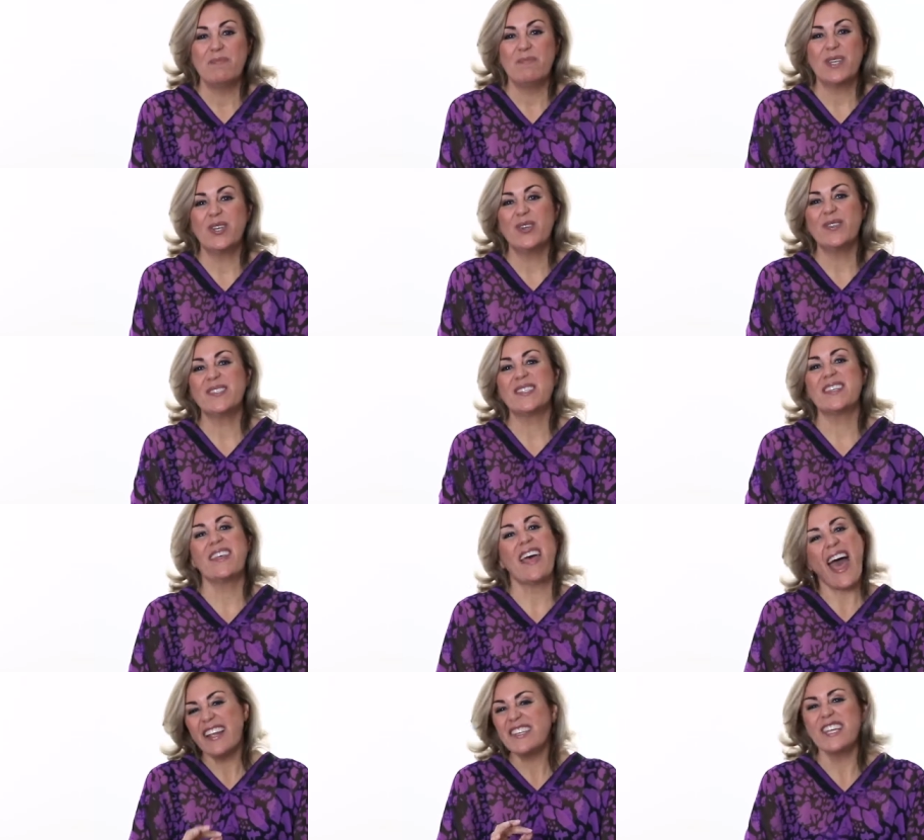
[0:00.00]
because
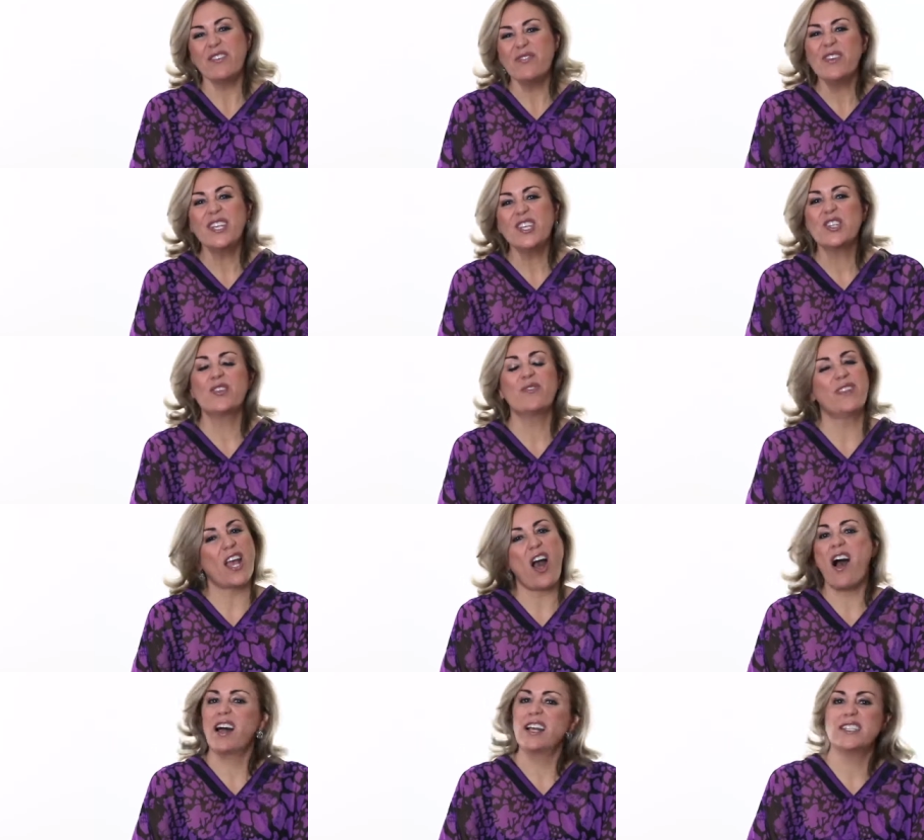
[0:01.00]
our definition of
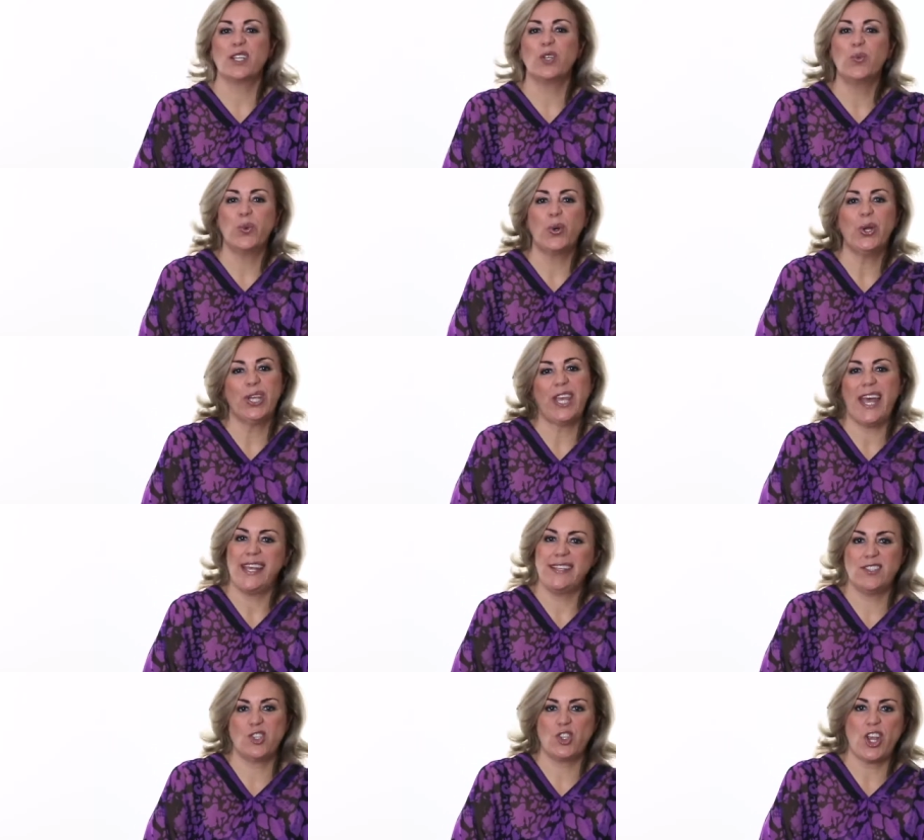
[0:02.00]
the ideal worker
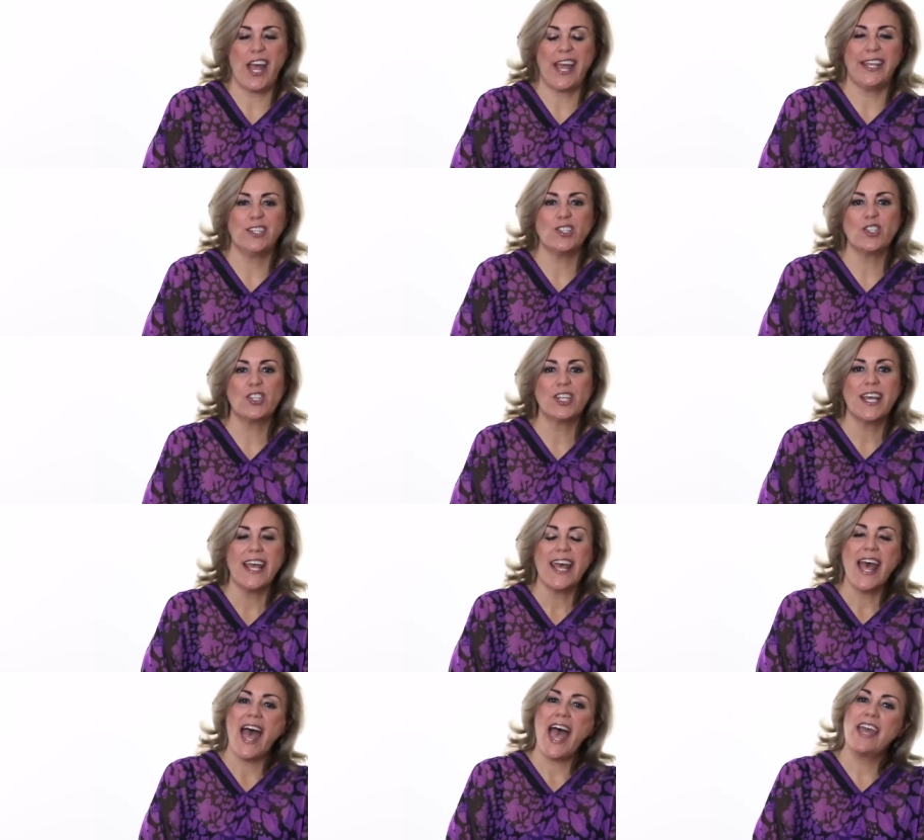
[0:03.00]
has changed.
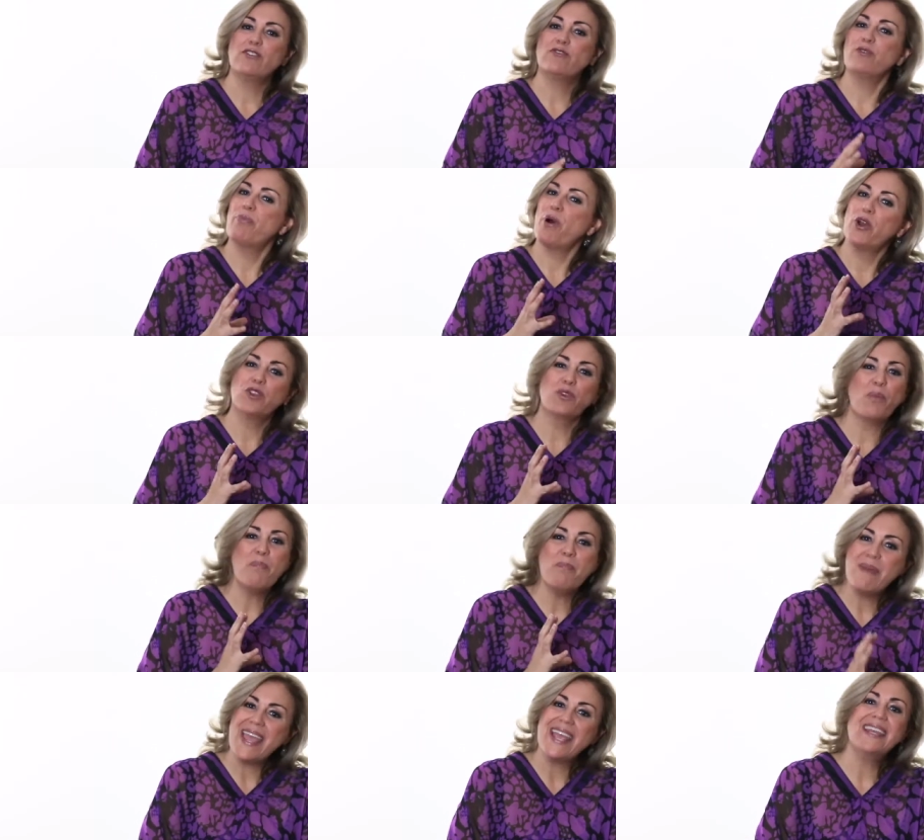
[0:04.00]
And for both
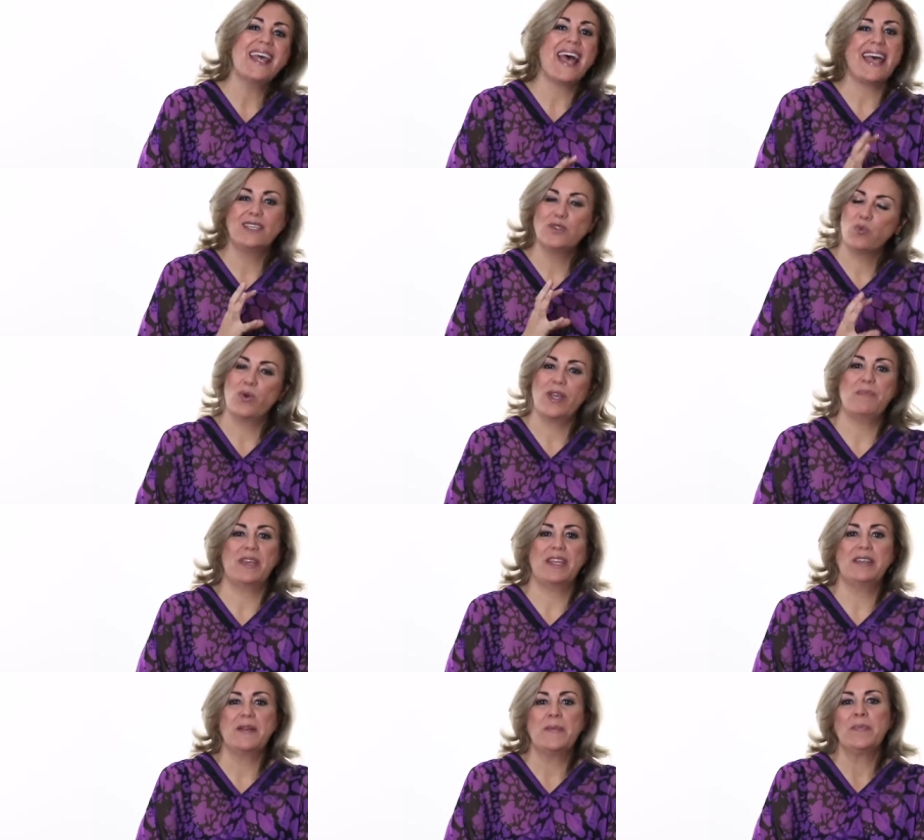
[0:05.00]
men and
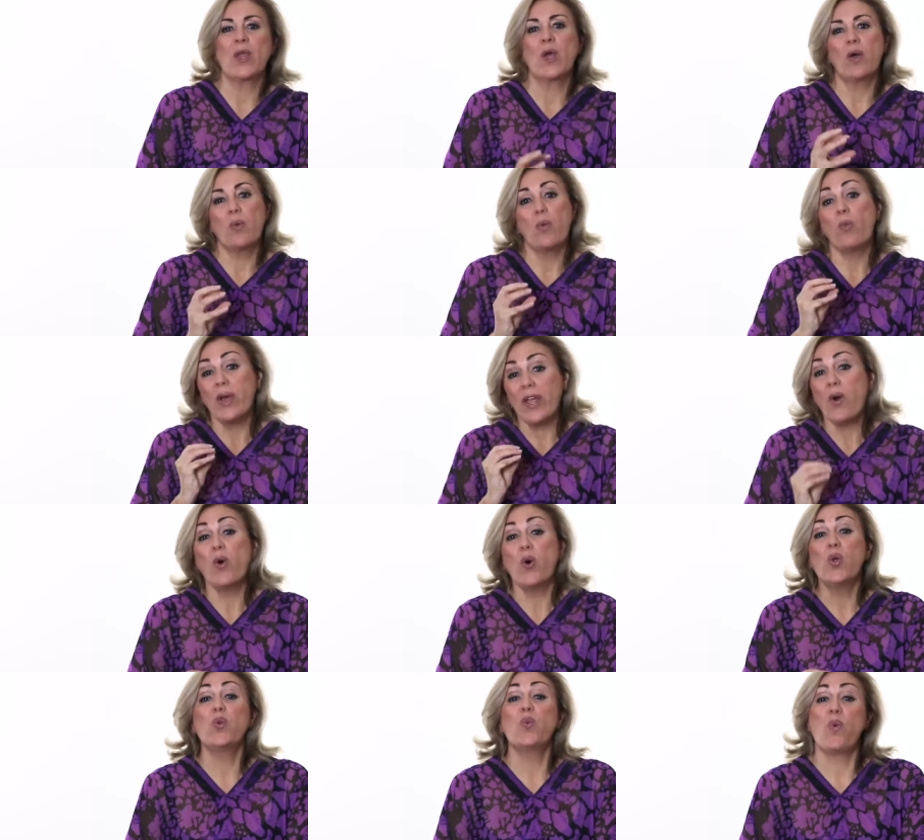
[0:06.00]
women, we
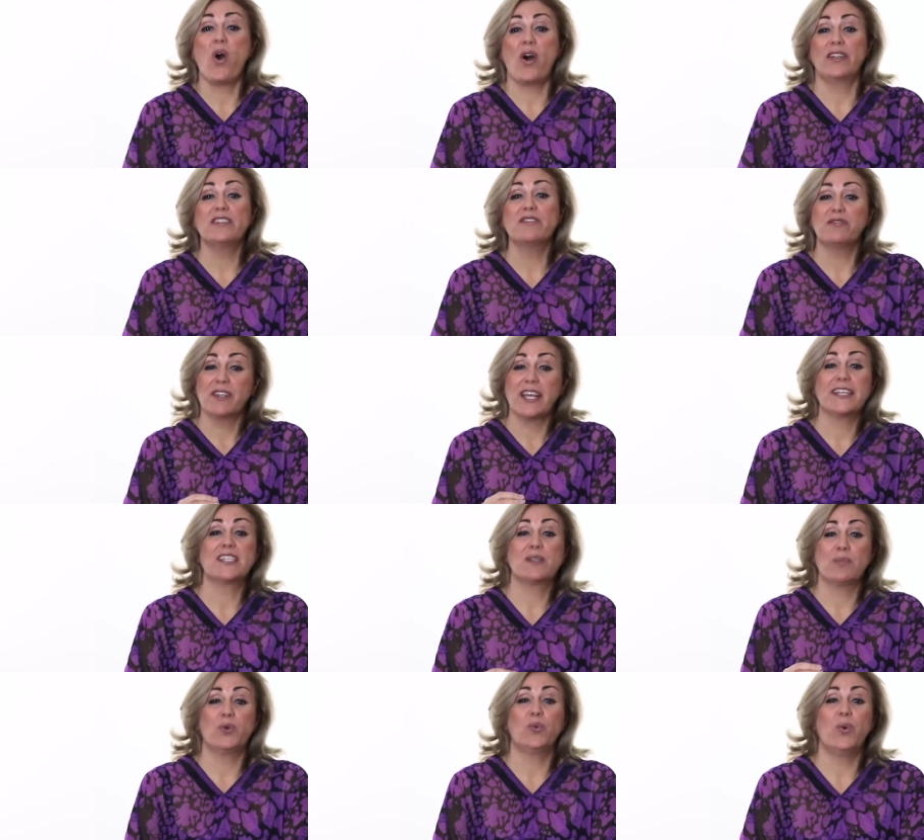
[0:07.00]
all want
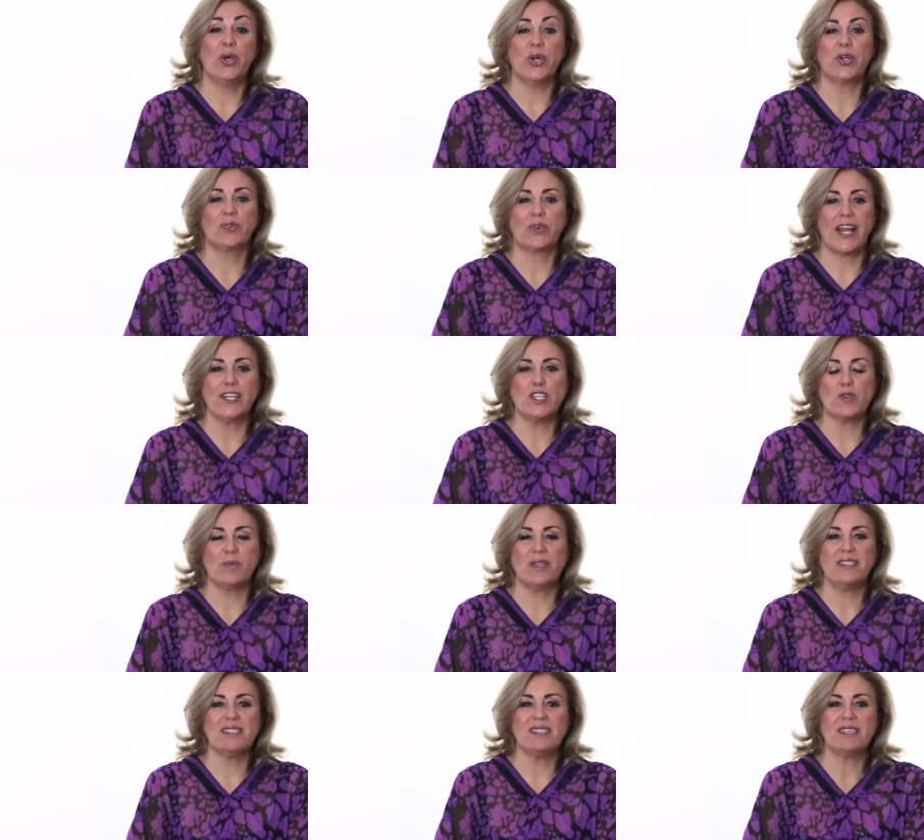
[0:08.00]
flexible work
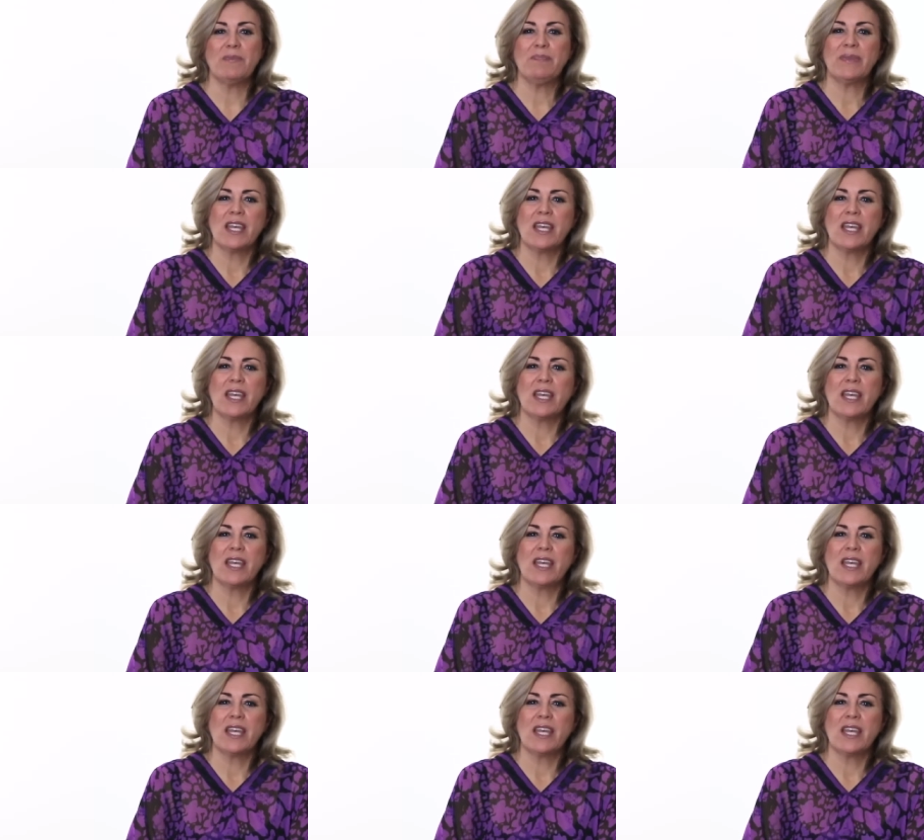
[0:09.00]
arrangements.